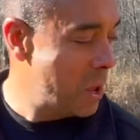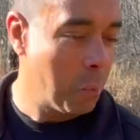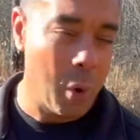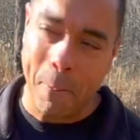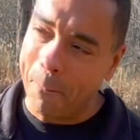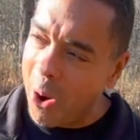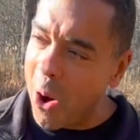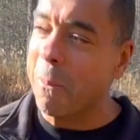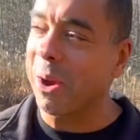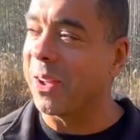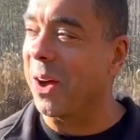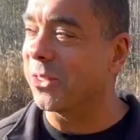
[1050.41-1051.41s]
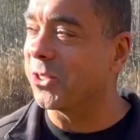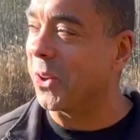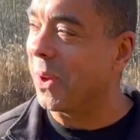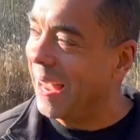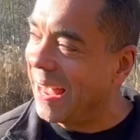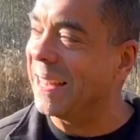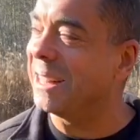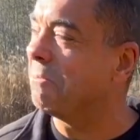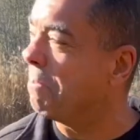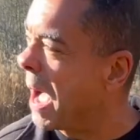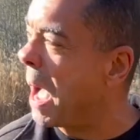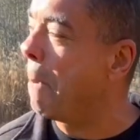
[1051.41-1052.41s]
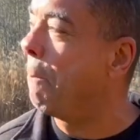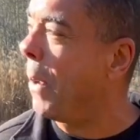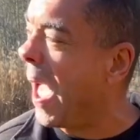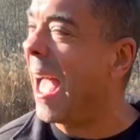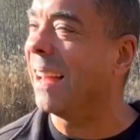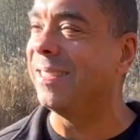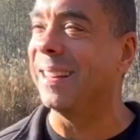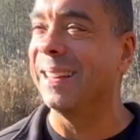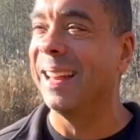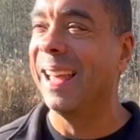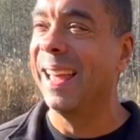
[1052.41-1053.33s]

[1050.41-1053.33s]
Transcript: where permaculture is my passion.